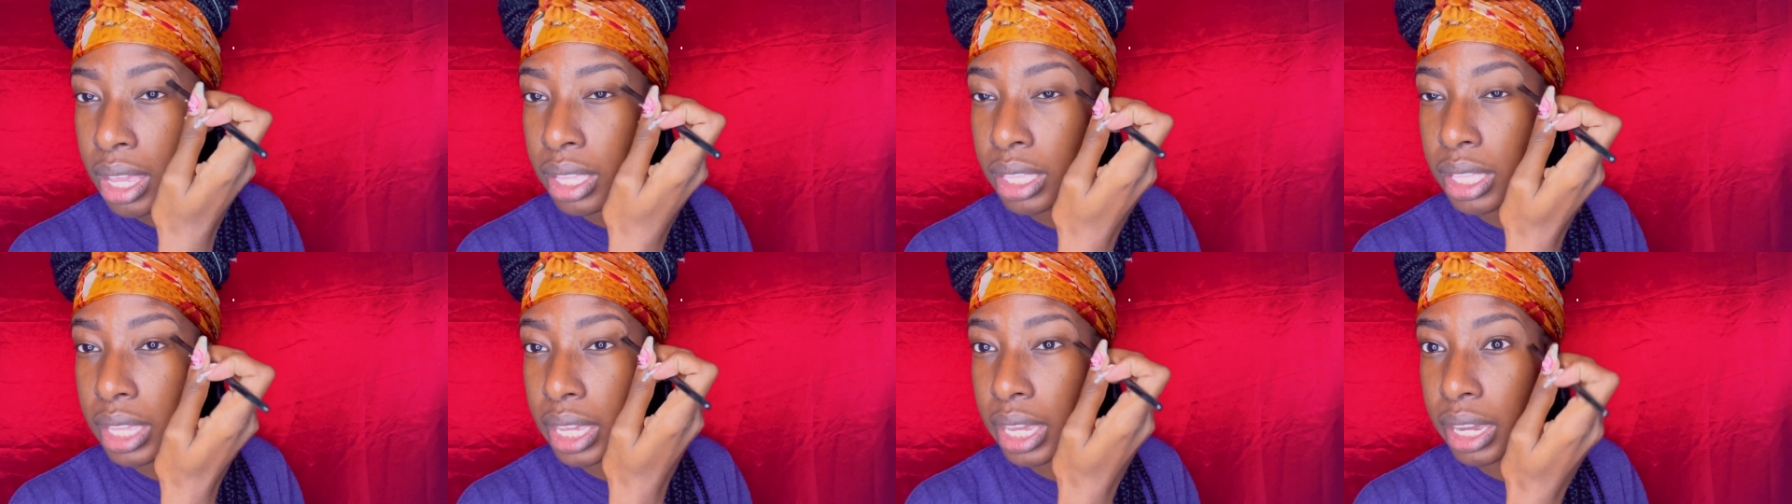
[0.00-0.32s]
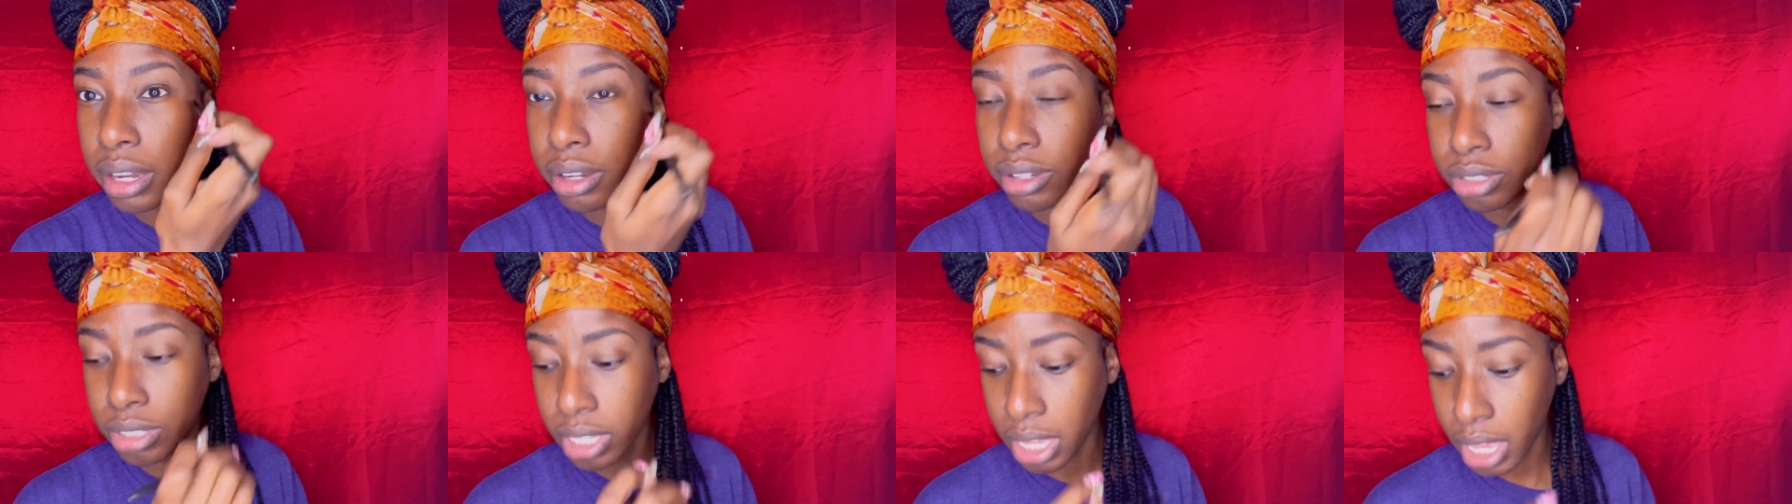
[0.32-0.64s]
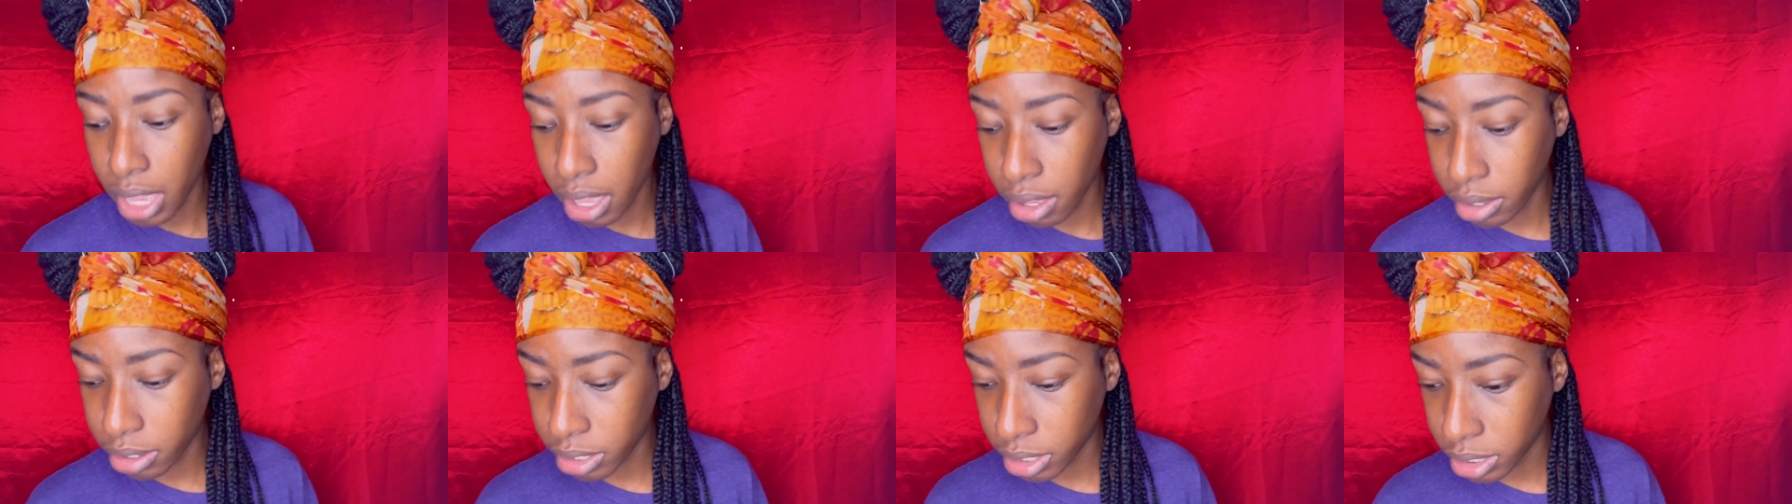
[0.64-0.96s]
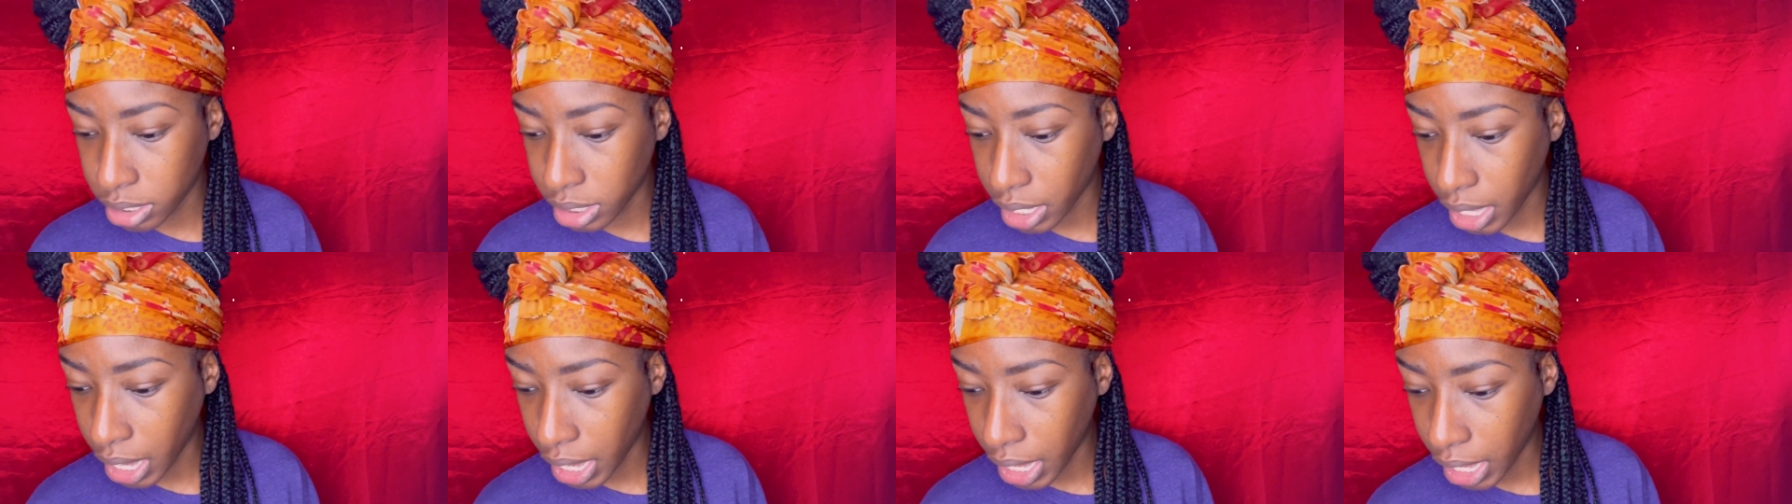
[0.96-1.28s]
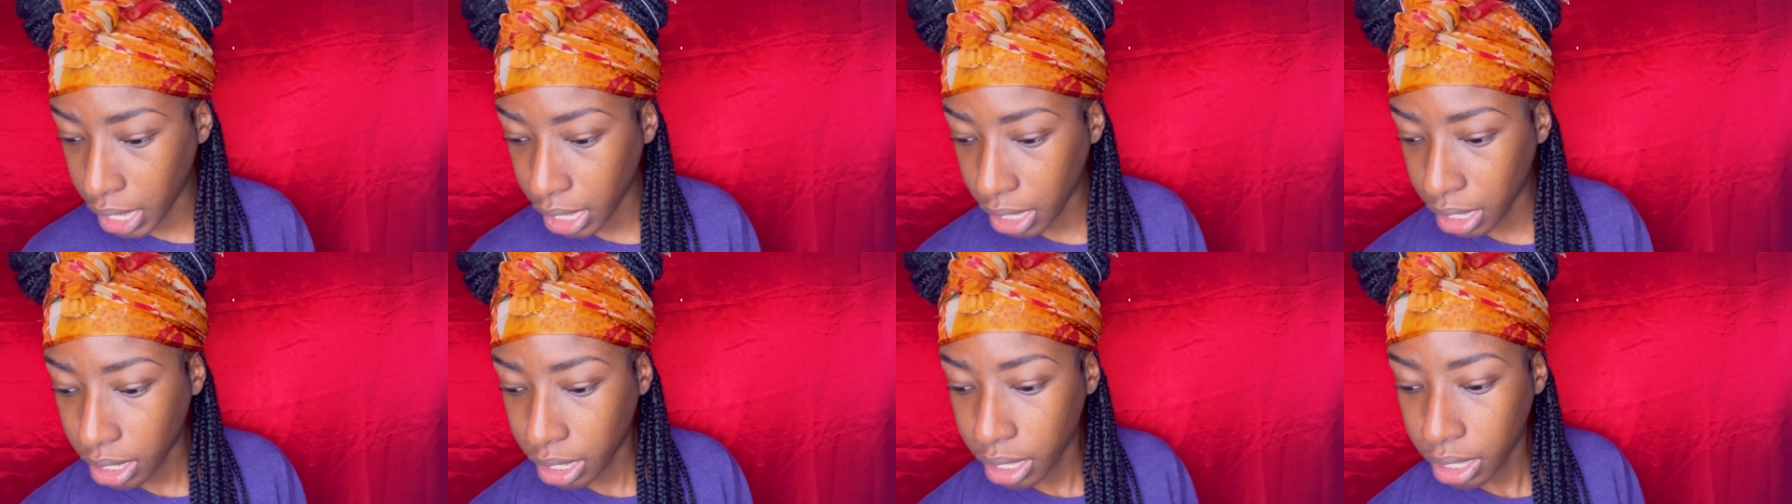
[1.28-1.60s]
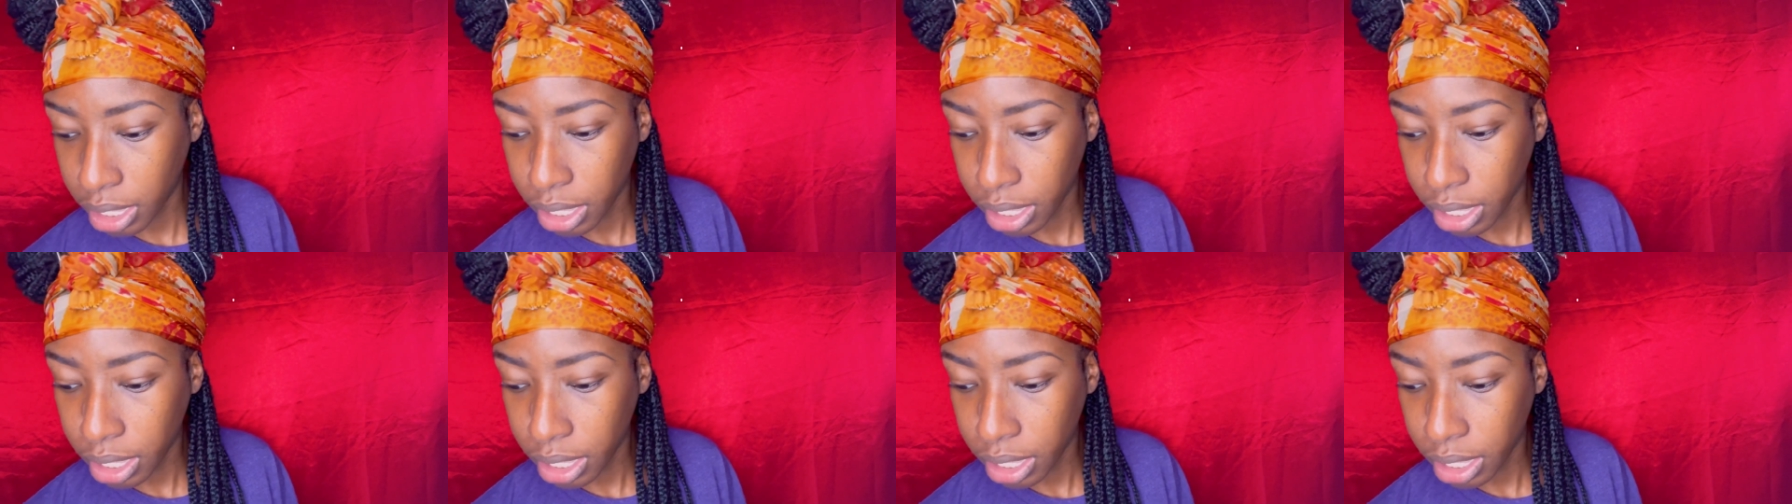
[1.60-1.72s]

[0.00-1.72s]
the hairstyle is like,